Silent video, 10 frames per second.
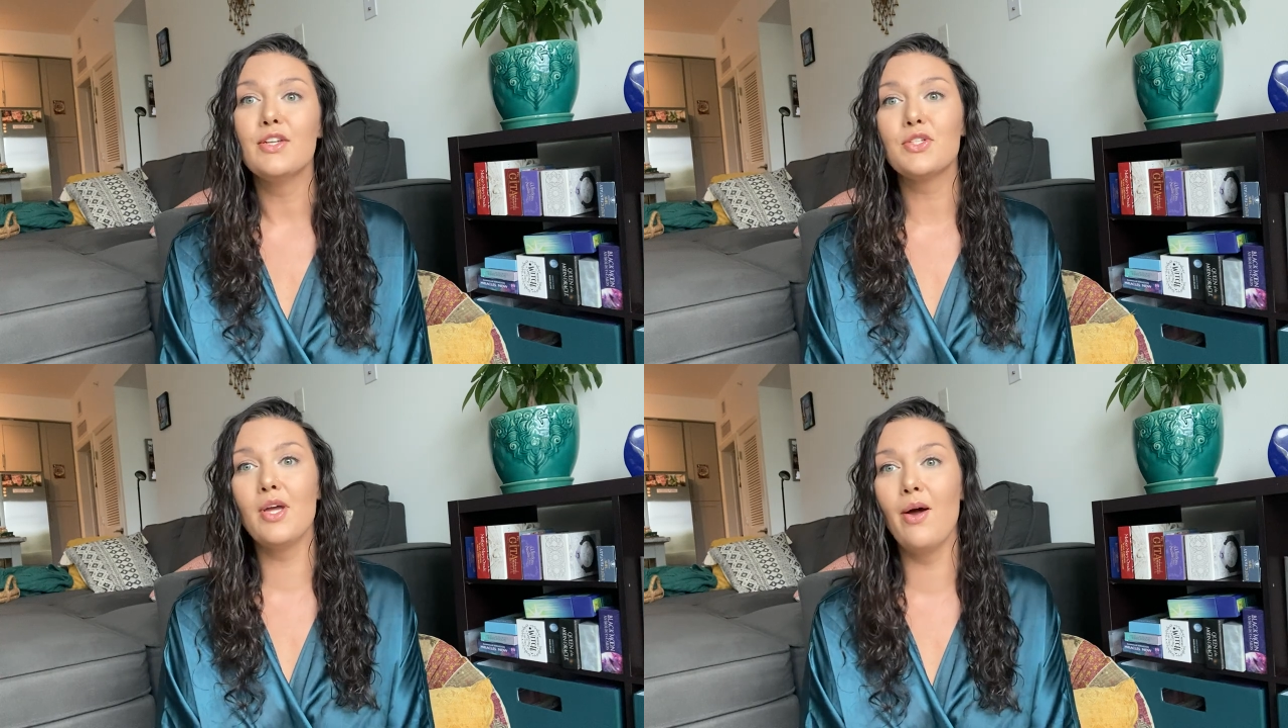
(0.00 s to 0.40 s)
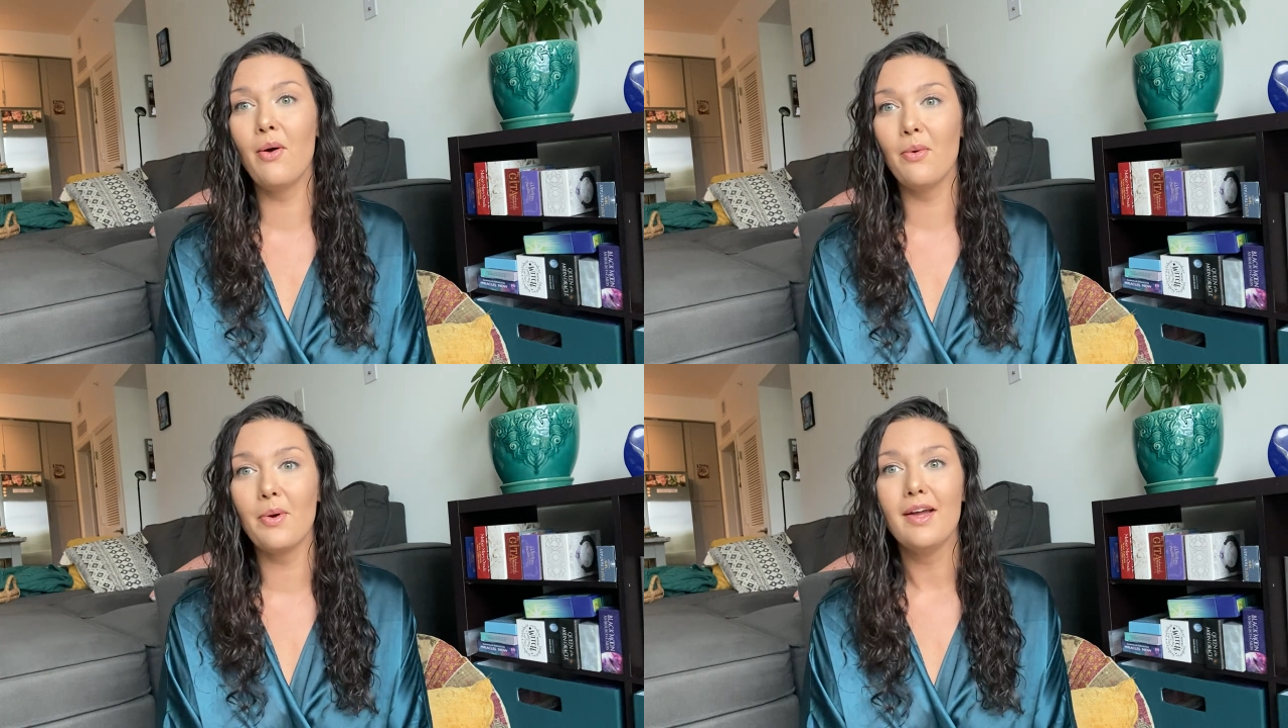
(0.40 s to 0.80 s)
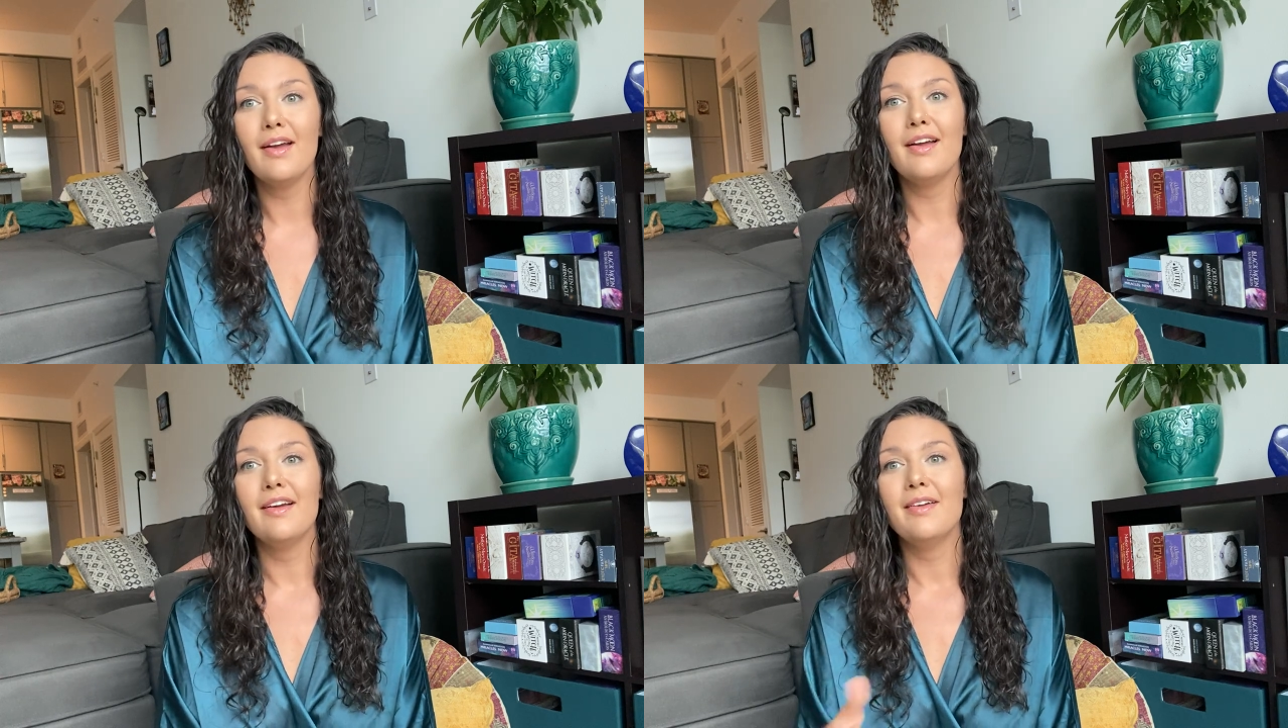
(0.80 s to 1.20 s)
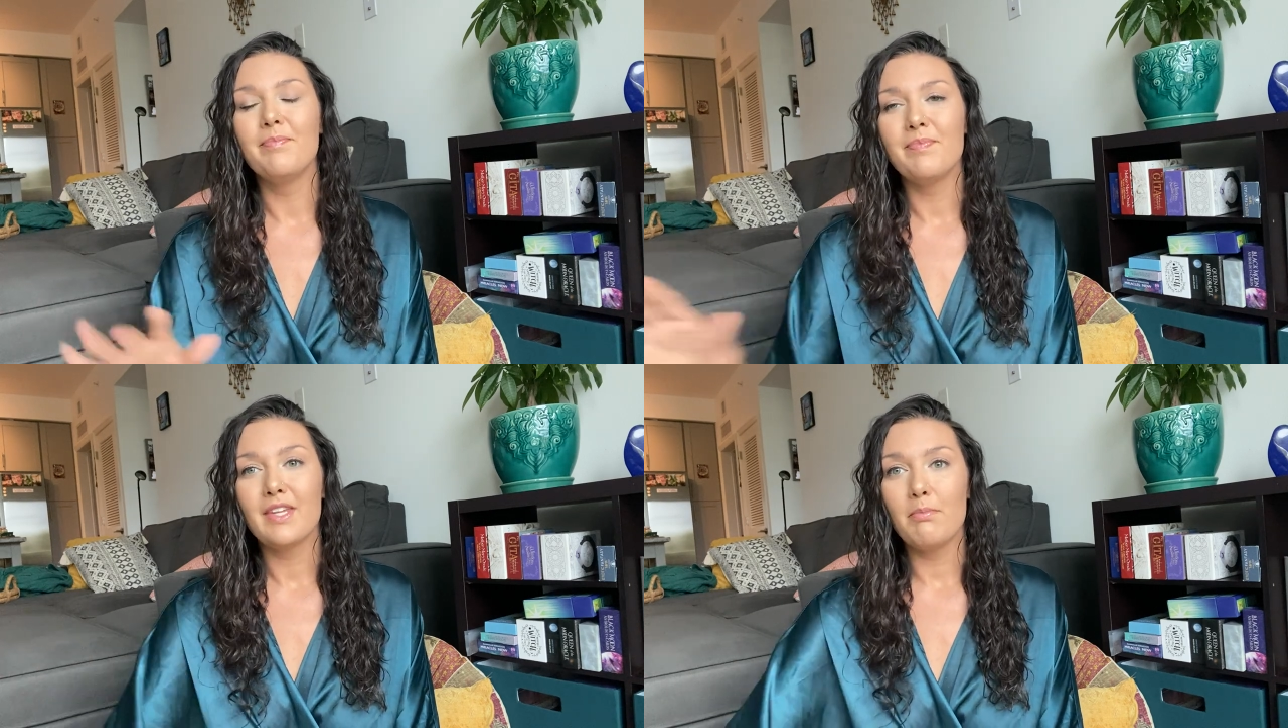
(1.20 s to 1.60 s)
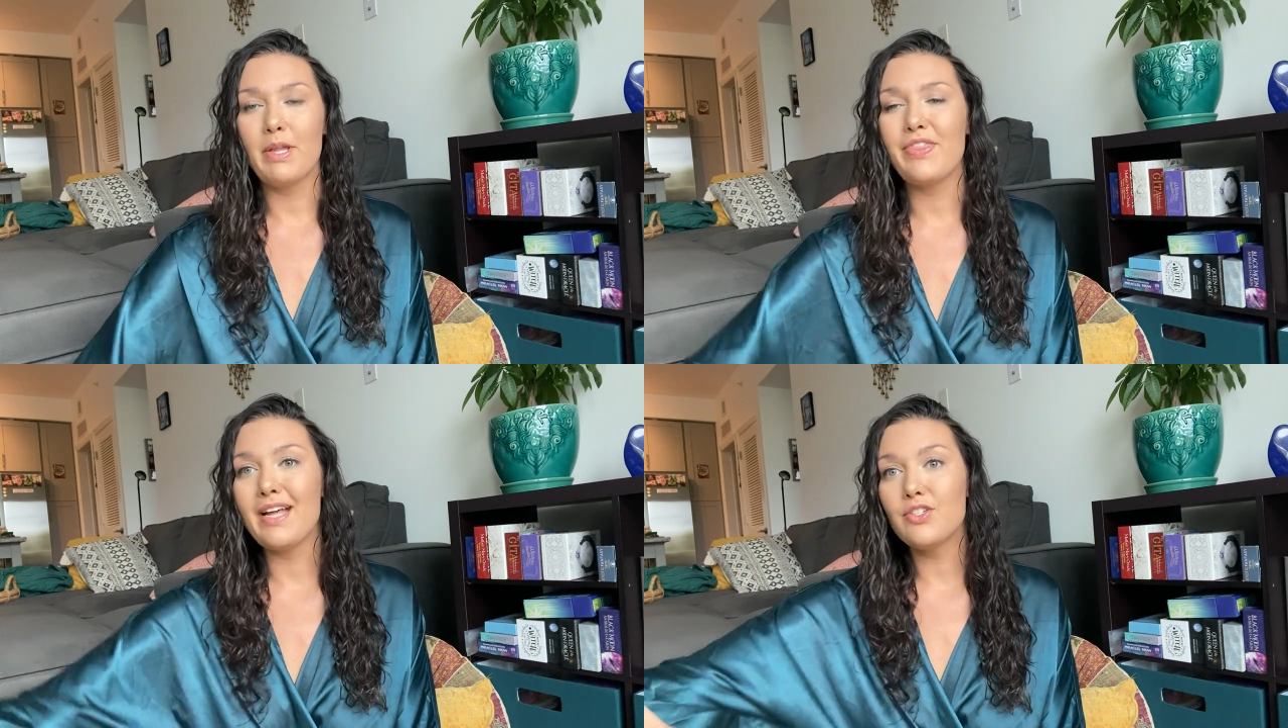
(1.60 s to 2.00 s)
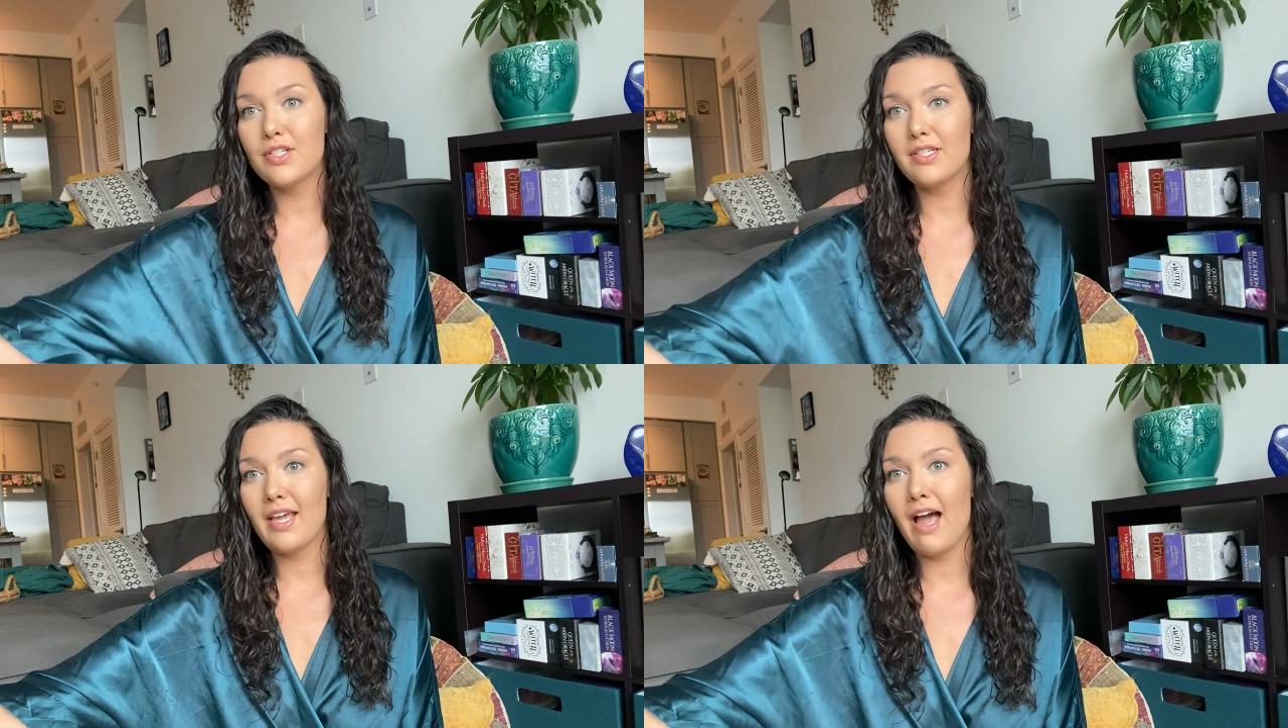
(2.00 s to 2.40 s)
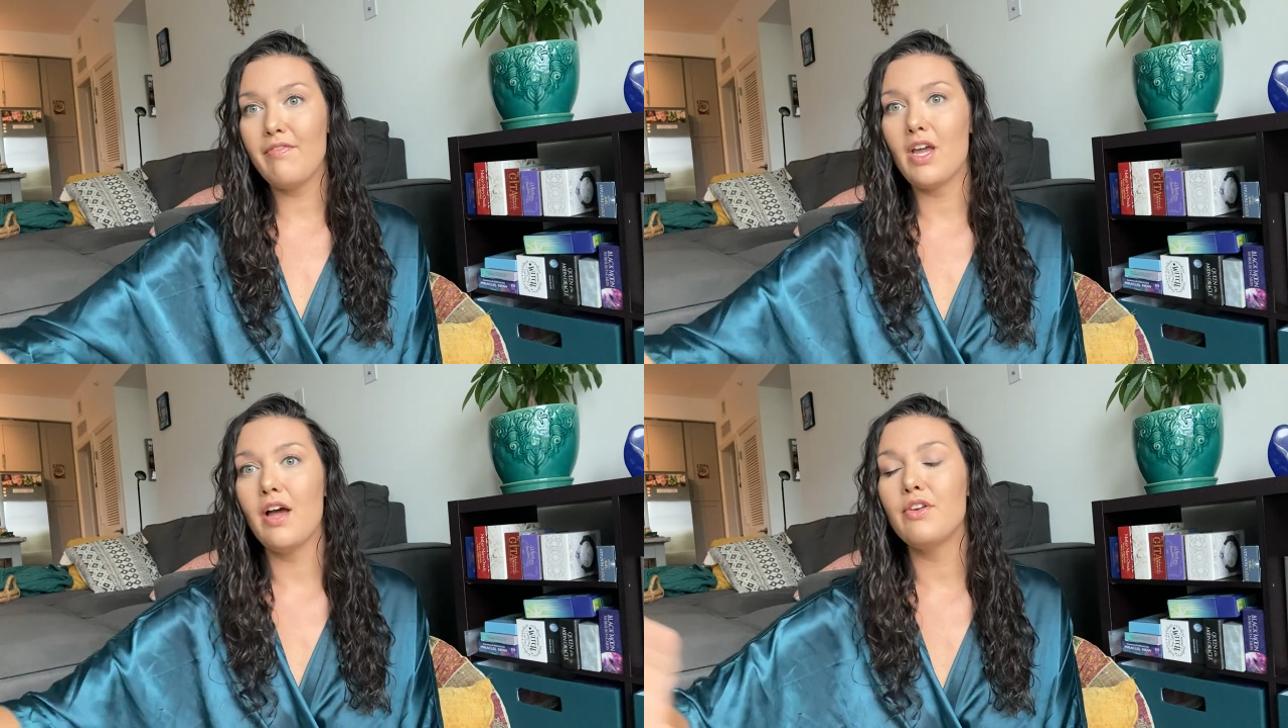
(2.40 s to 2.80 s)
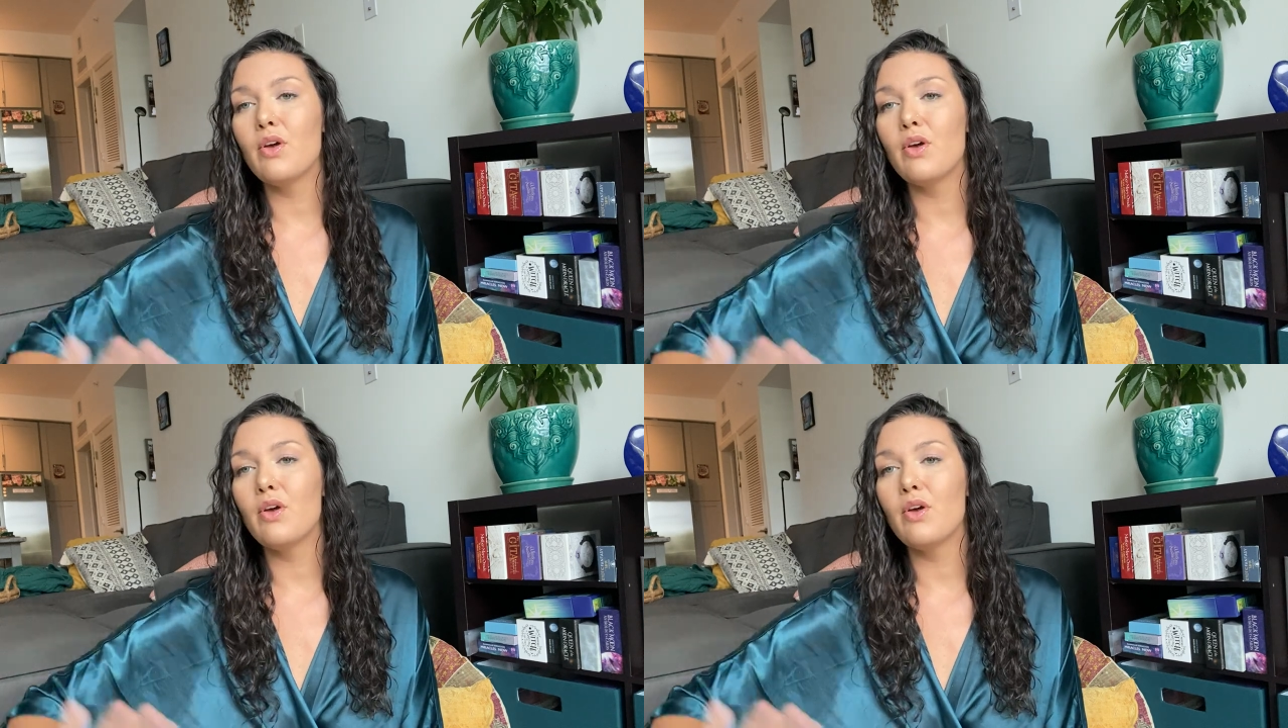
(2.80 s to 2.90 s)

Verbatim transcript: So, but that's just a caveat.